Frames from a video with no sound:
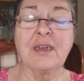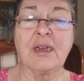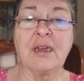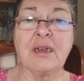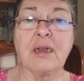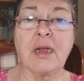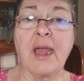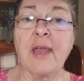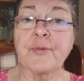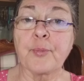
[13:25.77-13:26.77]
I
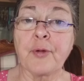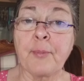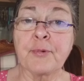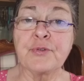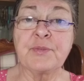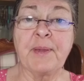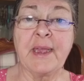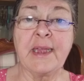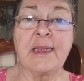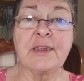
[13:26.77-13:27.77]
have a preppers
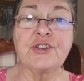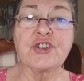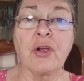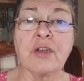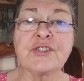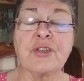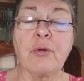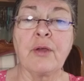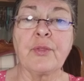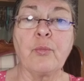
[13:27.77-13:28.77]
page also
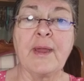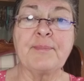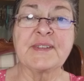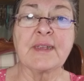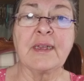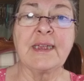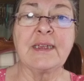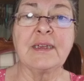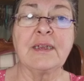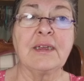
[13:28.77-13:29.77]
on the website,
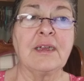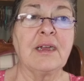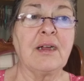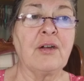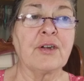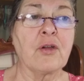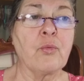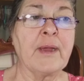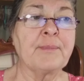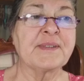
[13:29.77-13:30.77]
on our
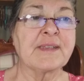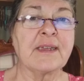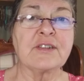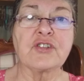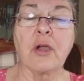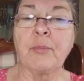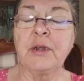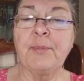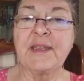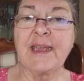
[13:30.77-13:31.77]
website. So I'm going to
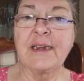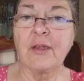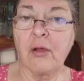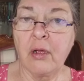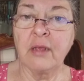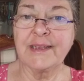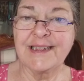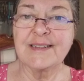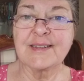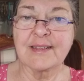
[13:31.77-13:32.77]
be getting all
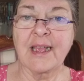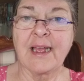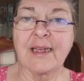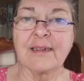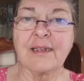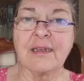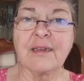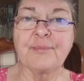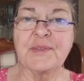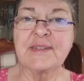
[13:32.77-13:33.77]
into that.
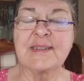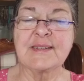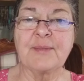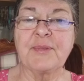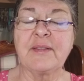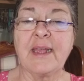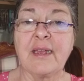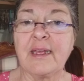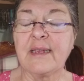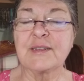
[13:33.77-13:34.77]
This is something
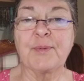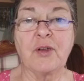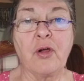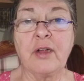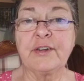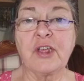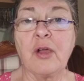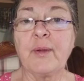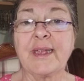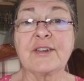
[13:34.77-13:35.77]
that has been
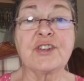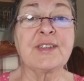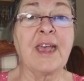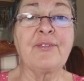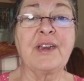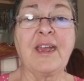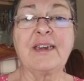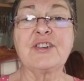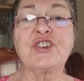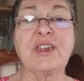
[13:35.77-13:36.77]
ongoing. I just haven't had
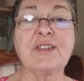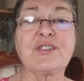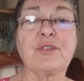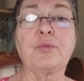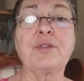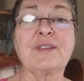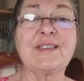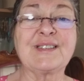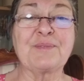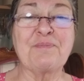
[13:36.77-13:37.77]
a chance to really
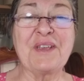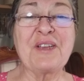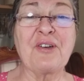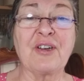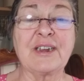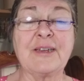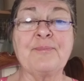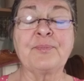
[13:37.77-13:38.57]
speak on it.